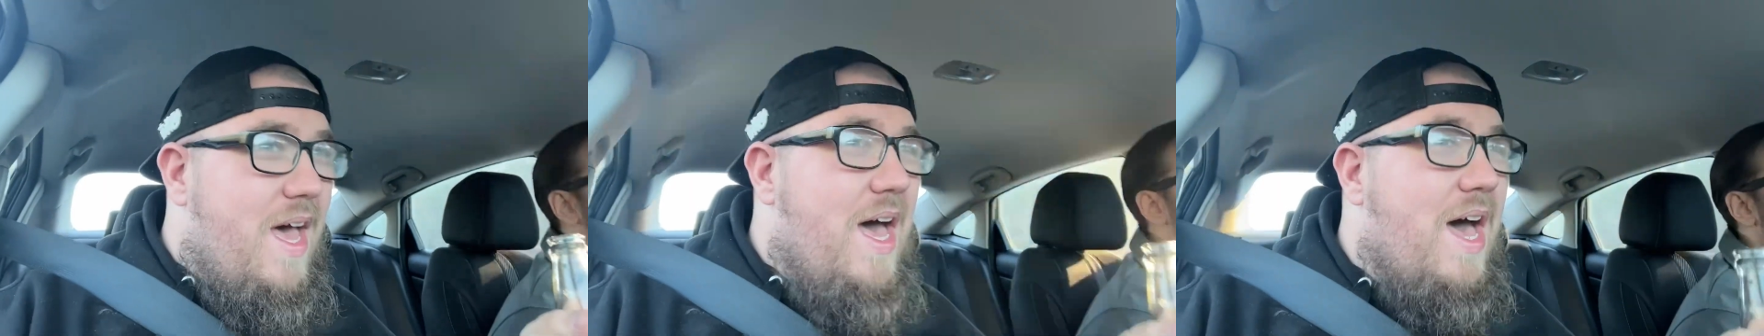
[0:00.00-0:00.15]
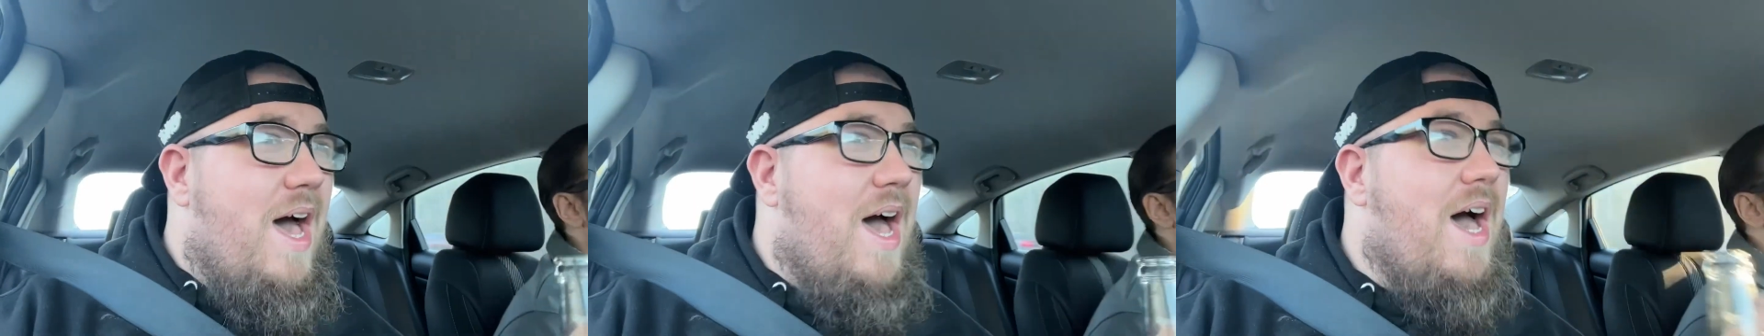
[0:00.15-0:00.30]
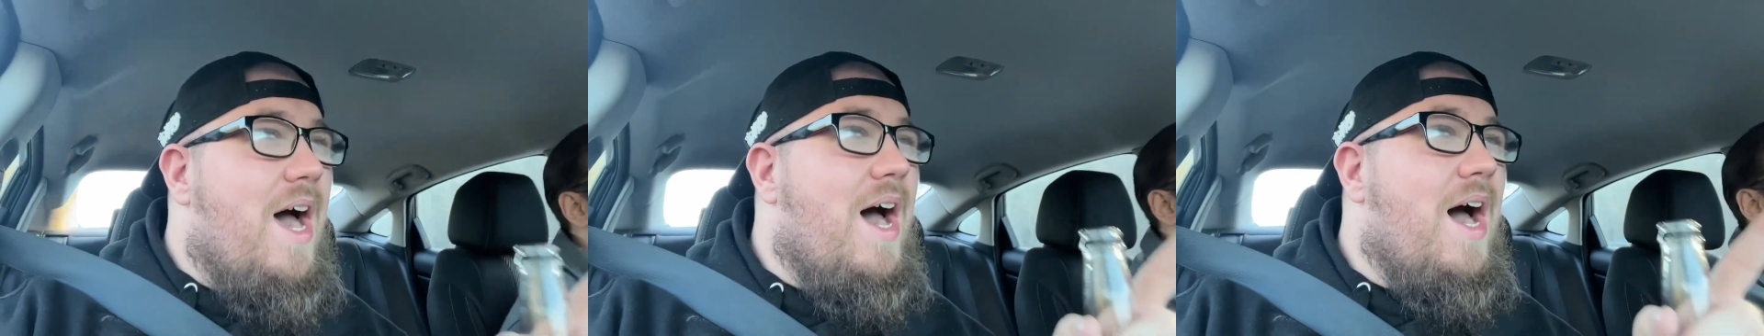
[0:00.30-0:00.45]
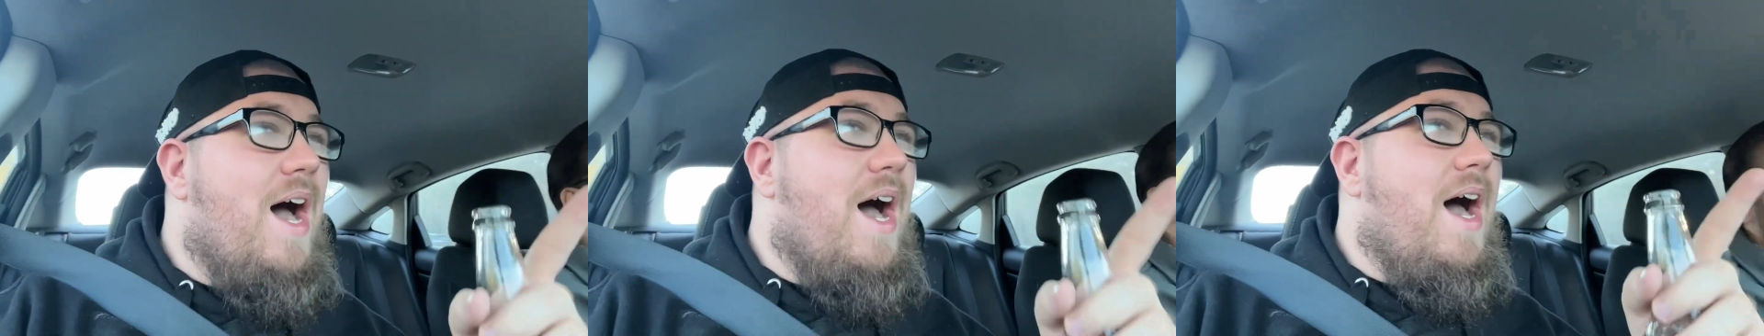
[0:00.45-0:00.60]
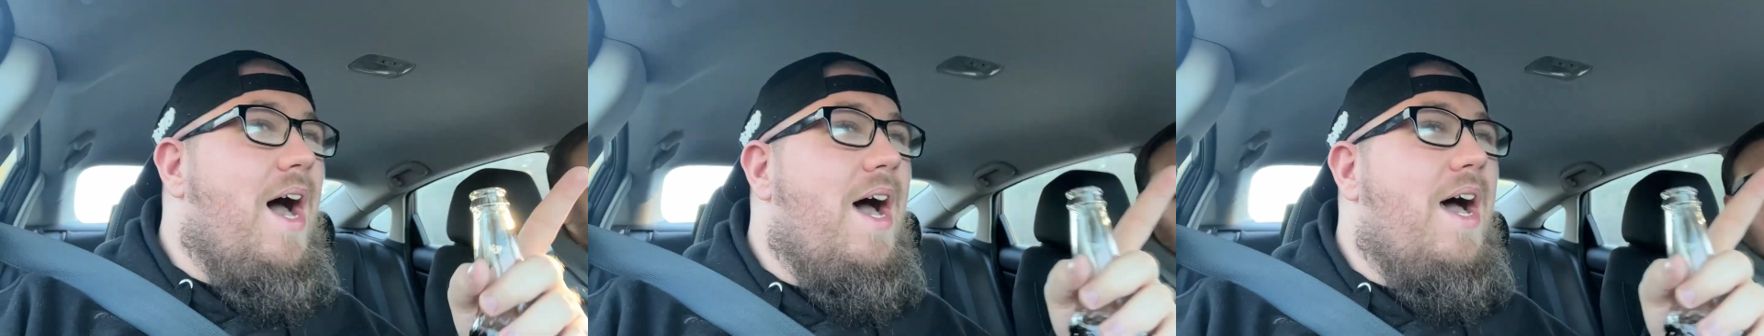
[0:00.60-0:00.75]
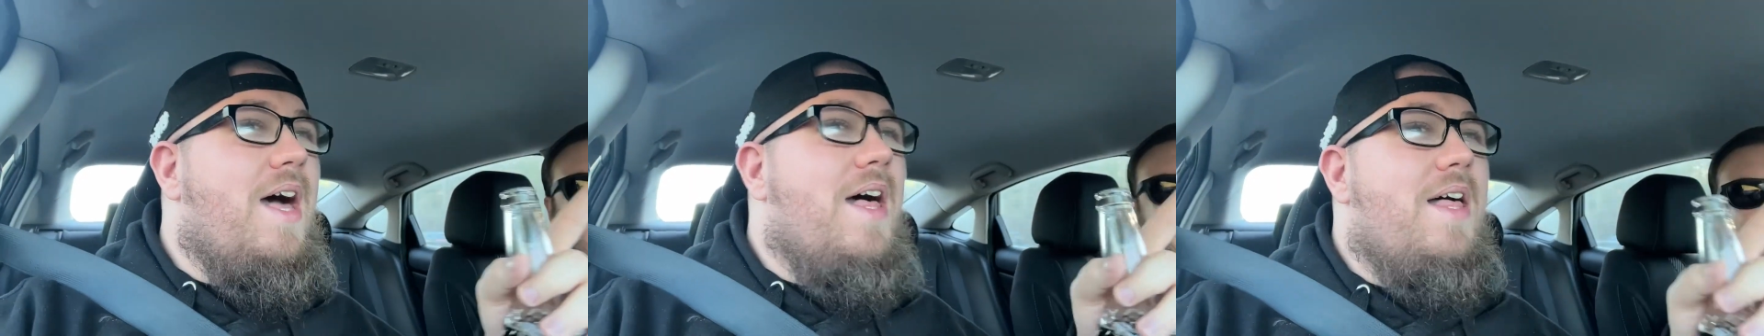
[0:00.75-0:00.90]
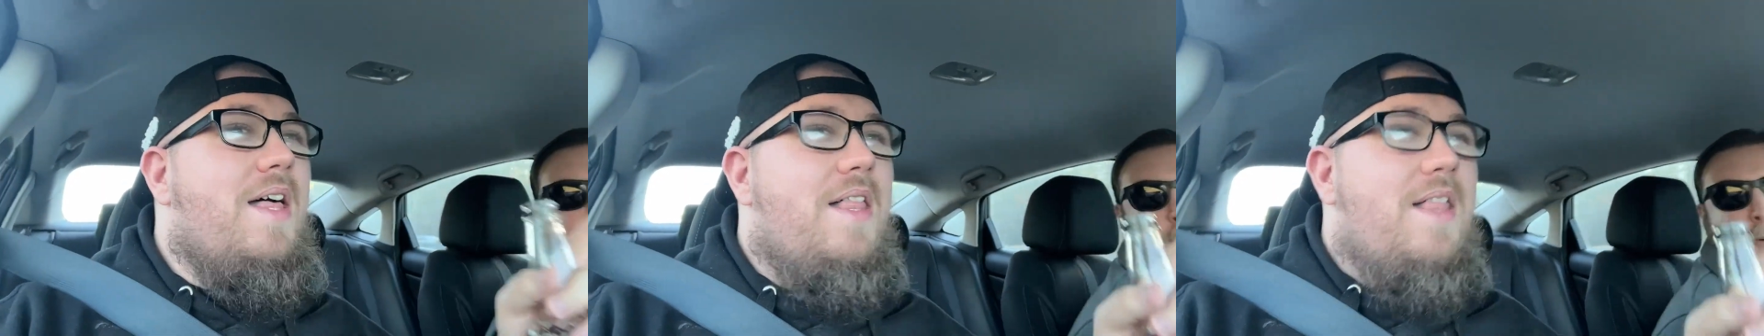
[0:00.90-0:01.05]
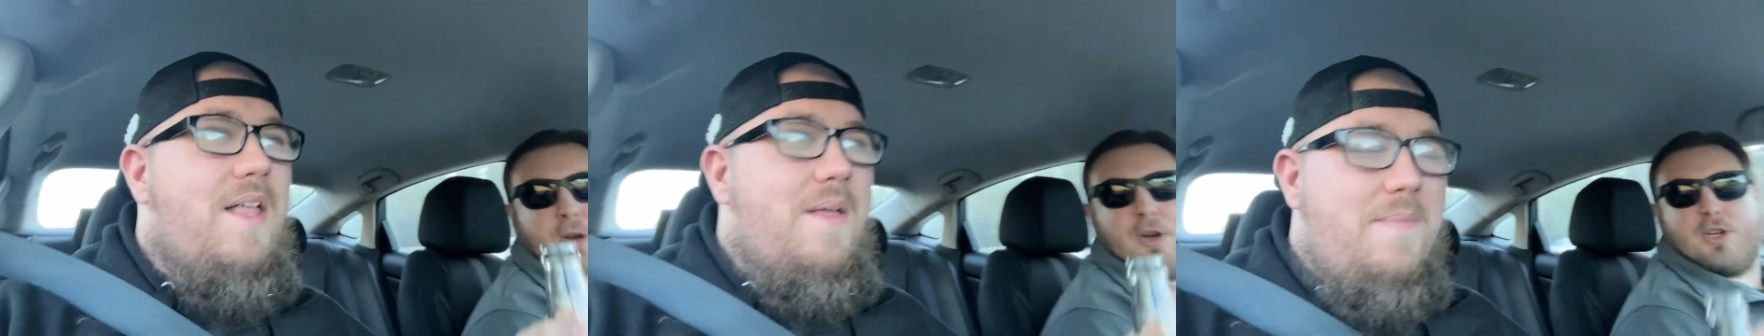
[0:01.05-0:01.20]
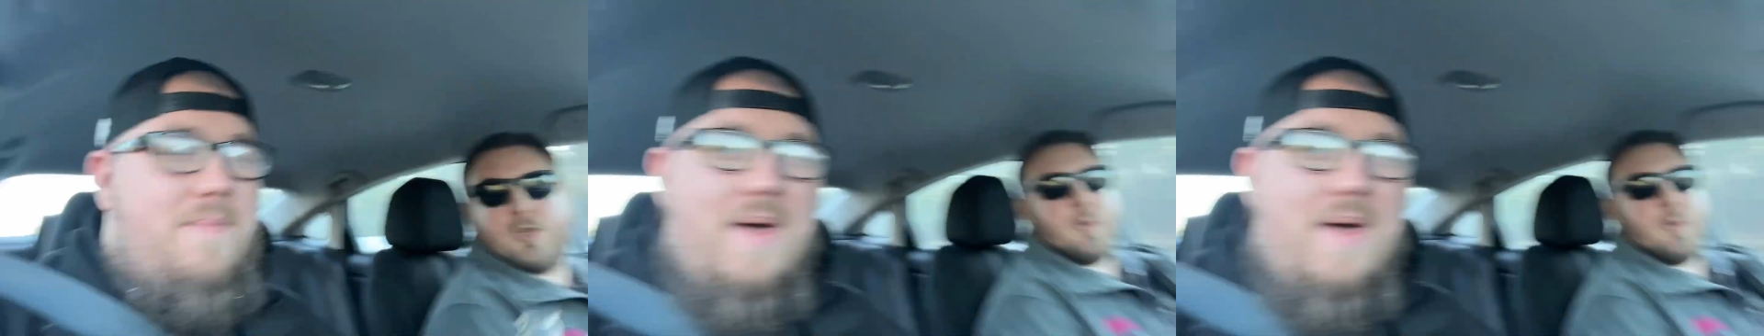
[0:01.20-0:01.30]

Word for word: uh, since October.